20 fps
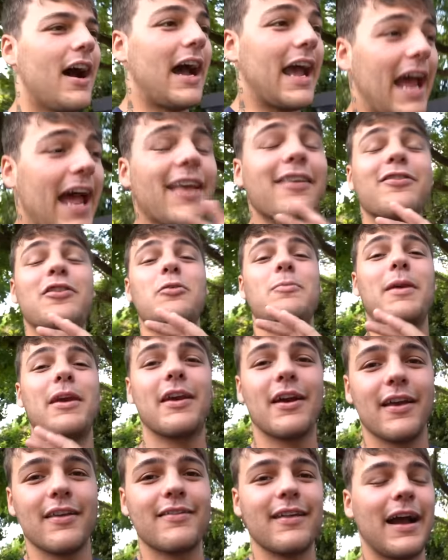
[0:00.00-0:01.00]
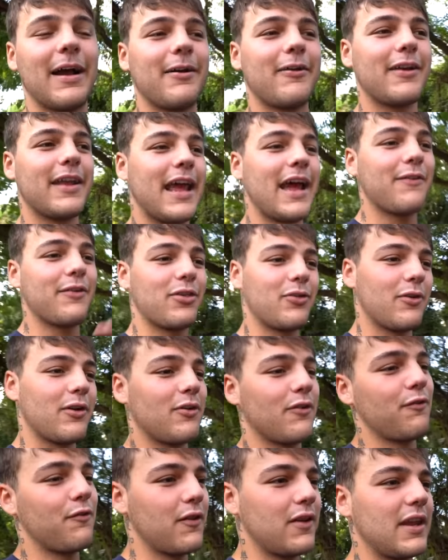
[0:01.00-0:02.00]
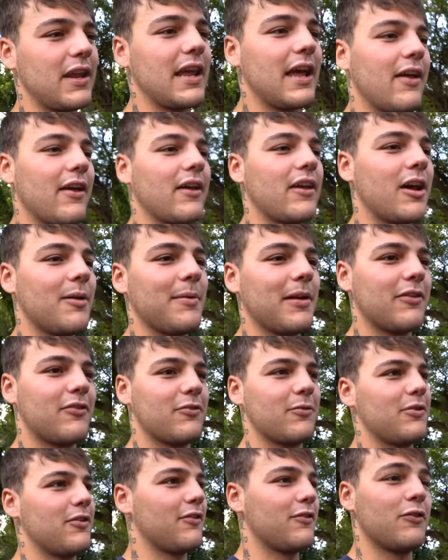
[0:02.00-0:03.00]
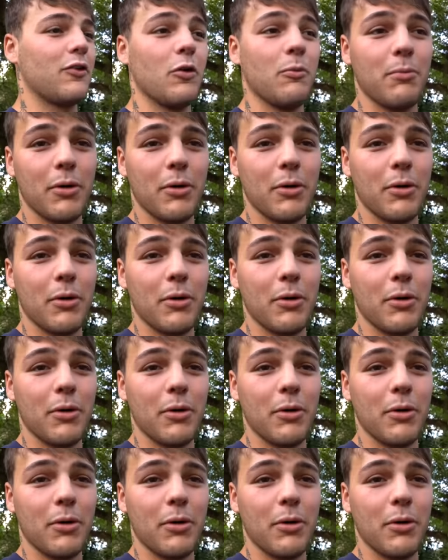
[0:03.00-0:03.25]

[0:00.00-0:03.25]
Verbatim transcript: I ask you because I already have a 350 gallon coming. Should we just do them